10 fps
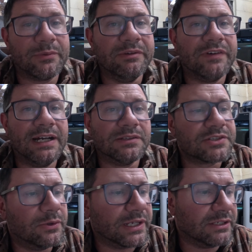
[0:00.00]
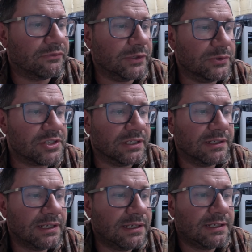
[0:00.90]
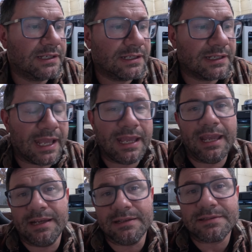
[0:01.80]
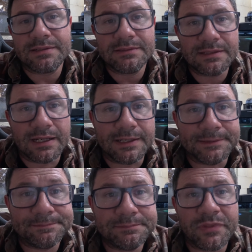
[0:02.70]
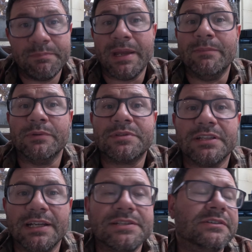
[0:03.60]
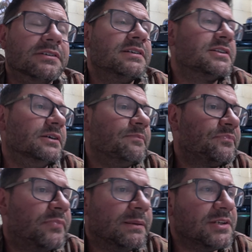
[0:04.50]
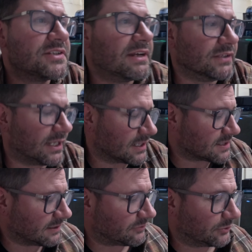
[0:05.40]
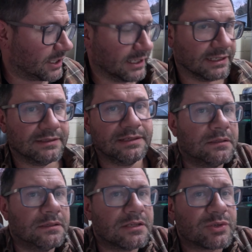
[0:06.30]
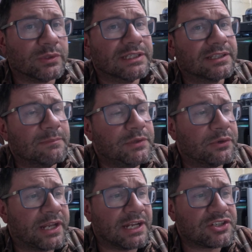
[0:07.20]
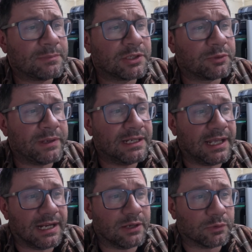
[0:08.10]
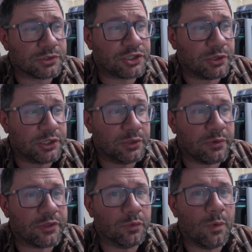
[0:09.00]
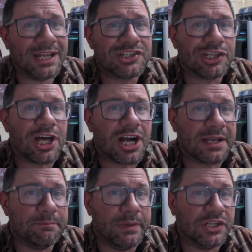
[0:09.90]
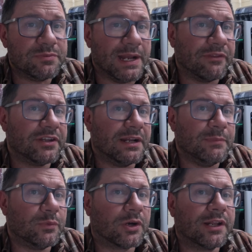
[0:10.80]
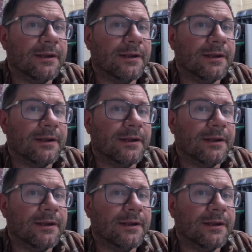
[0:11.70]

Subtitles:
3 files going in Fusion and Bamboo Slicer, so probably just have a lot of stuff running. So we'll let the computer catch up a little bit, and I will show you the wedge lock bench mount that I've been working